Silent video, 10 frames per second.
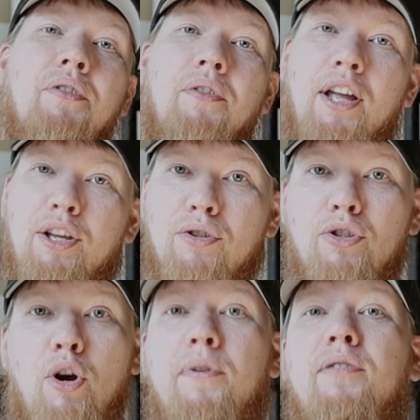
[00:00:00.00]
So thank you
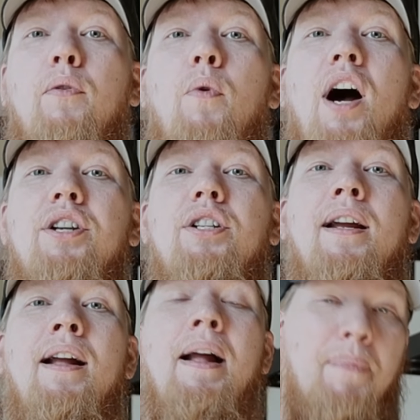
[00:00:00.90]
so much for
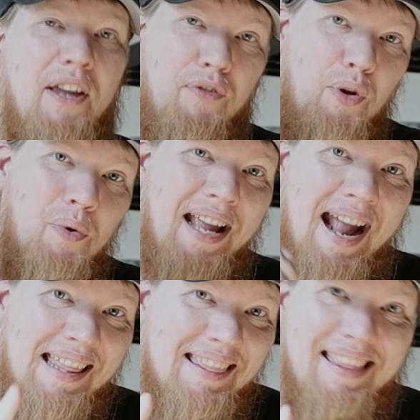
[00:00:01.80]
watching. If you
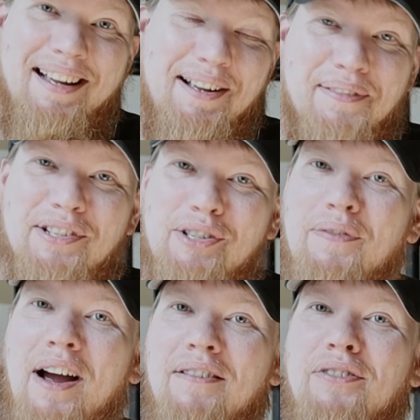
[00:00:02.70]
can think of a
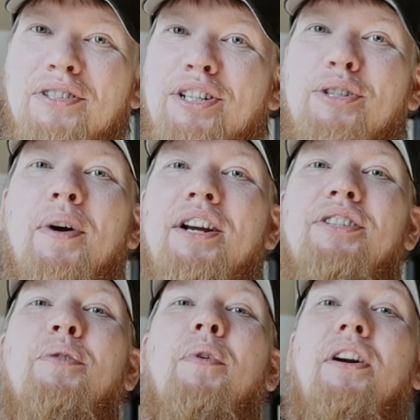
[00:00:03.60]
survival
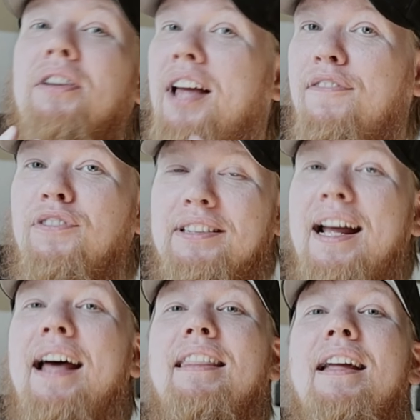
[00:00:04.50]
situation where your life or
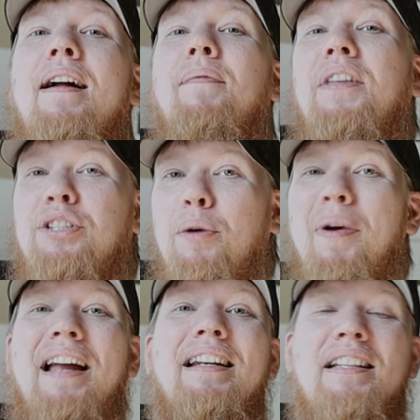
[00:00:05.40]
death is
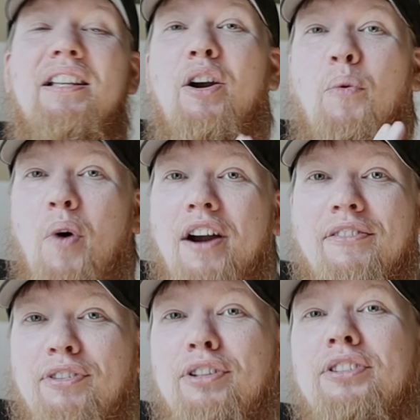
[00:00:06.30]
dependent on a
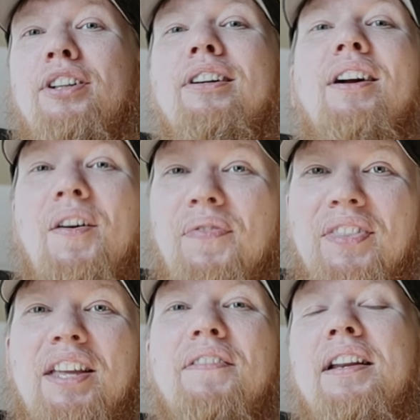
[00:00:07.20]
water filter,
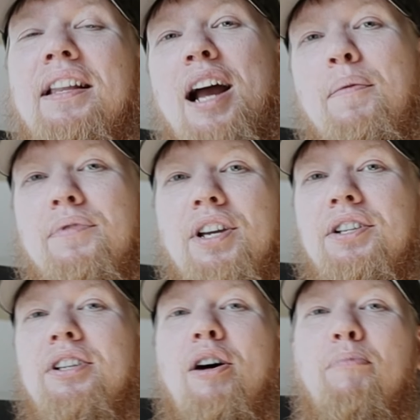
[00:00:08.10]
leave it in the comment
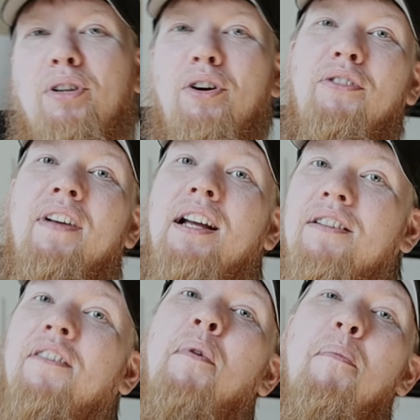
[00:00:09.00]
section down below. You
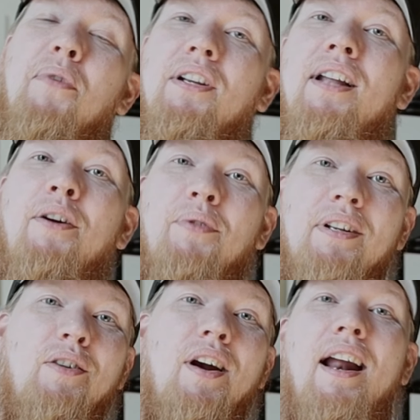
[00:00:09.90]
guys will come up with a lot of
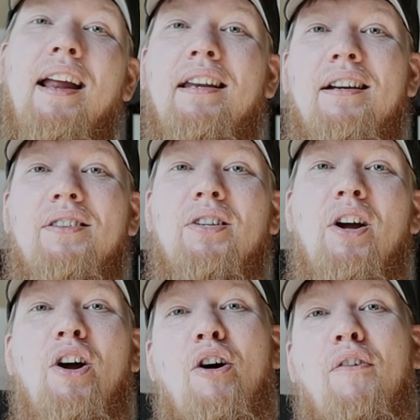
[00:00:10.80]
really great ideas
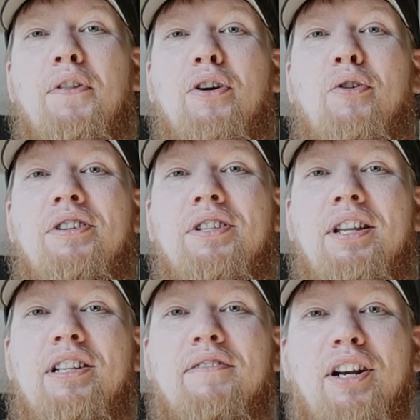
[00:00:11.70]
over the course
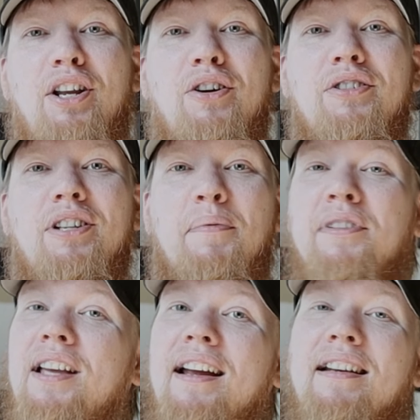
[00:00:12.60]
of these videos, and I'm
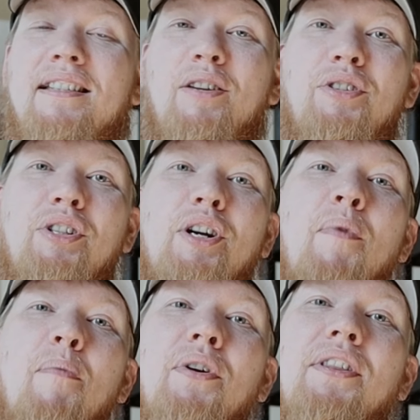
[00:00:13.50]
excited to see what you
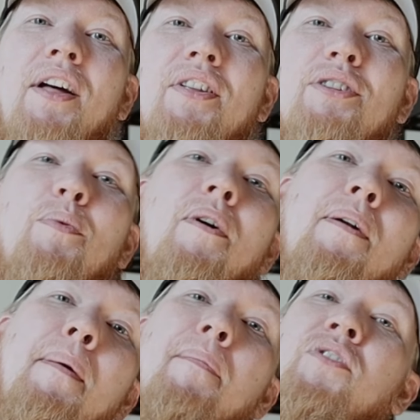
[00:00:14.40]
come up with on this
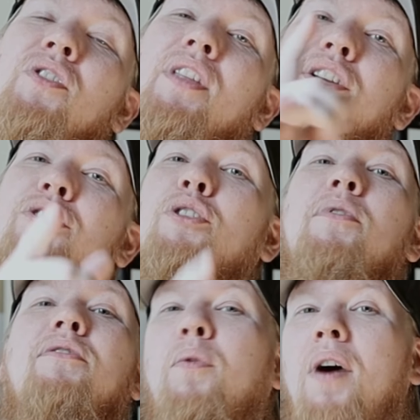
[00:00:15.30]
one. So thank you so
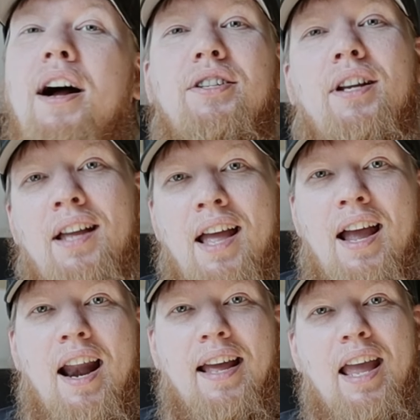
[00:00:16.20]
much for watching,
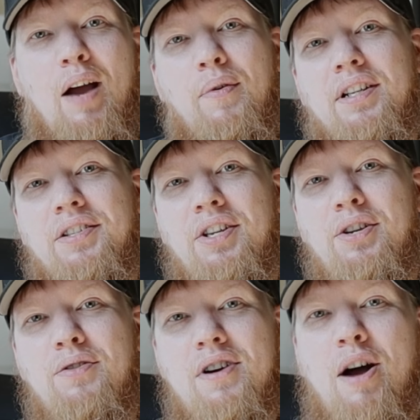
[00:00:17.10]
and I can't wait to
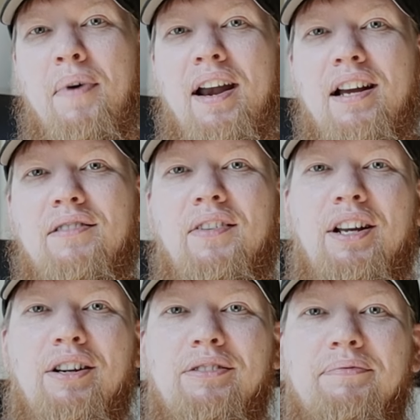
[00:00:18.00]
see you on my next
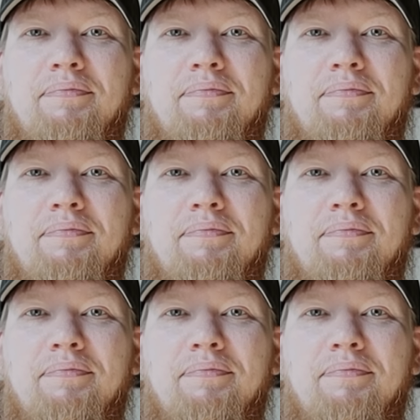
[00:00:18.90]
video.